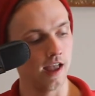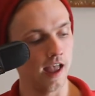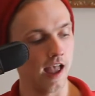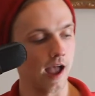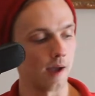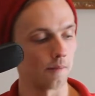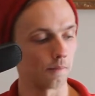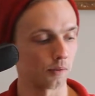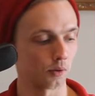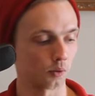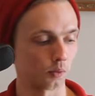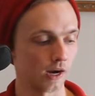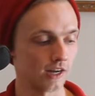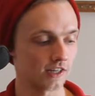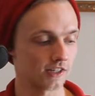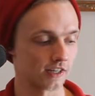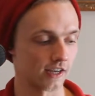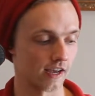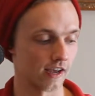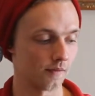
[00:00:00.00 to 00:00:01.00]
and
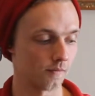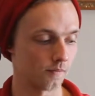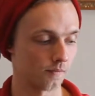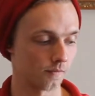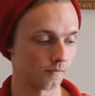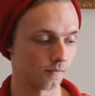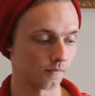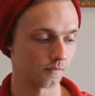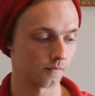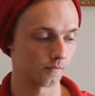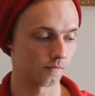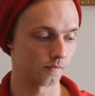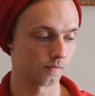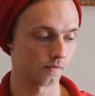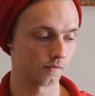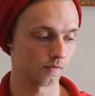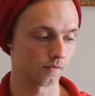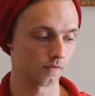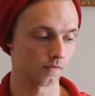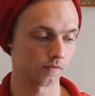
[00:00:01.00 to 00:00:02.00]
press it.
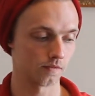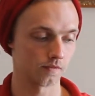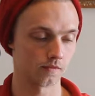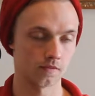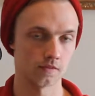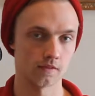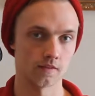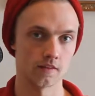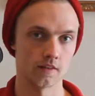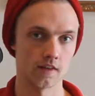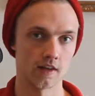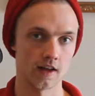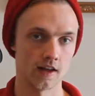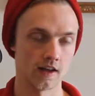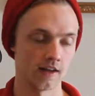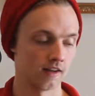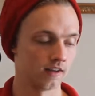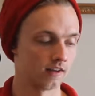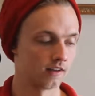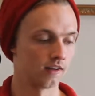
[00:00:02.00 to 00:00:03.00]

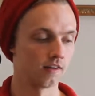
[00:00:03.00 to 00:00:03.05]
In